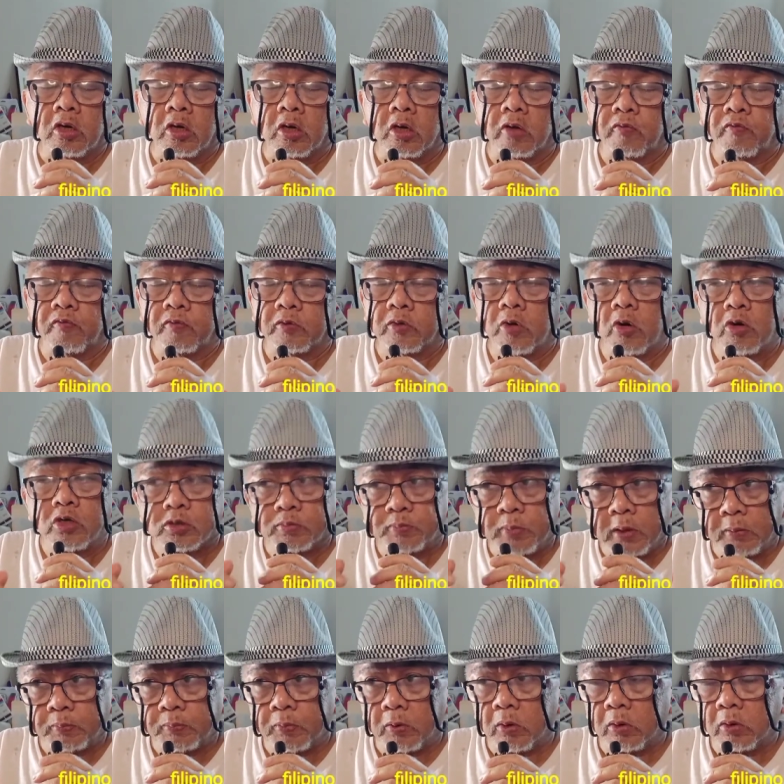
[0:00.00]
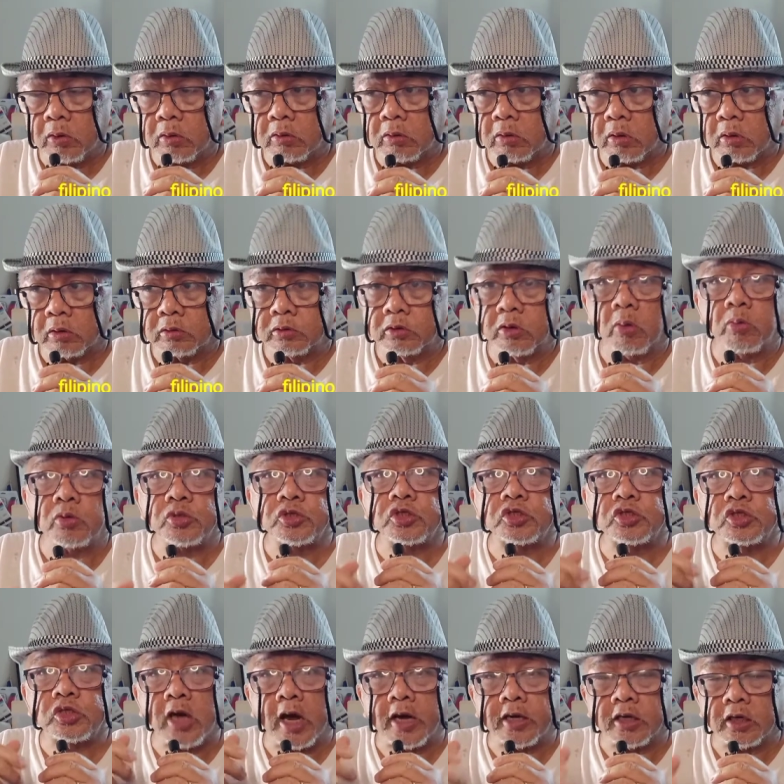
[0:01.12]
of those people or
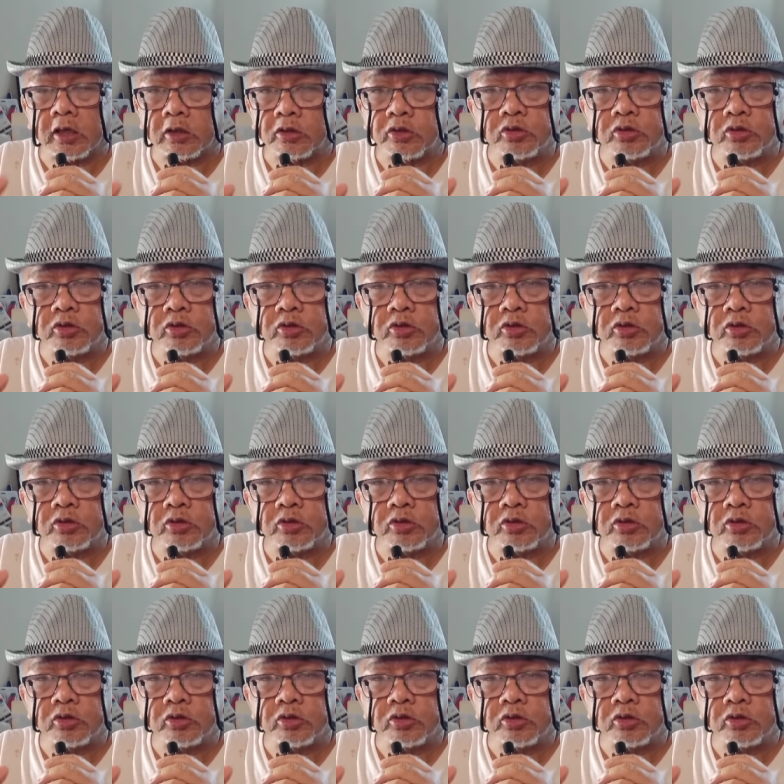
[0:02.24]
those channel,